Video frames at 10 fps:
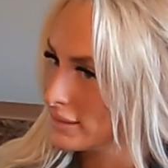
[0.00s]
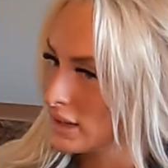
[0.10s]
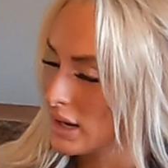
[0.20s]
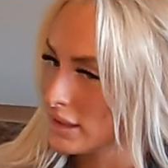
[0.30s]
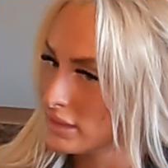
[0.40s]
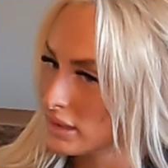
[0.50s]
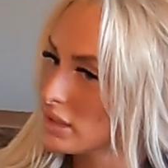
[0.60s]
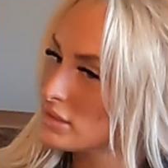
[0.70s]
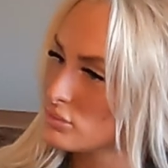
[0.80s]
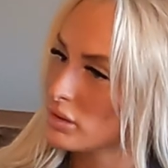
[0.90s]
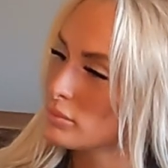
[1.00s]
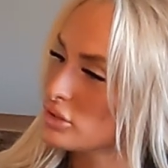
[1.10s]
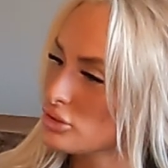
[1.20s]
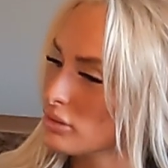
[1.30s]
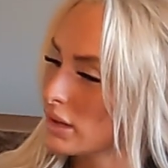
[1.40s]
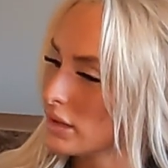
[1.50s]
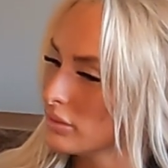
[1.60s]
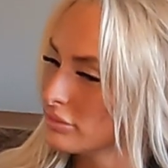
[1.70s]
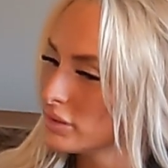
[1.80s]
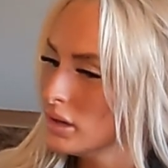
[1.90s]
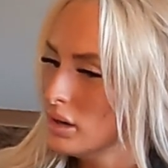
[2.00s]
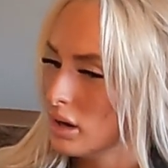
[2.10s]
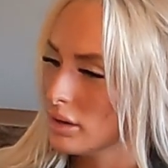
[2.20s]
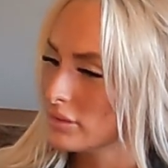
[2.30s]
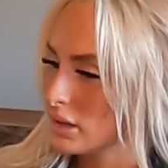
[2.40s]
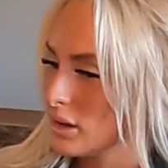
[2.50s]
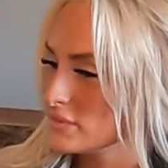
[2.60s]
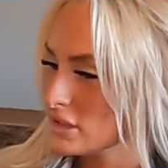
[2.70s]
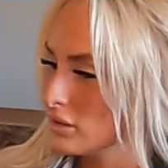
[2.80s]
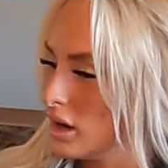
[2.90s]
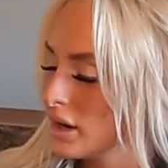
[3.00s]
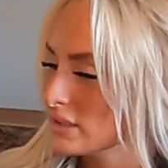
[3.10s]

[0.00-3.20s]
And I think that's where the majority of it comes along,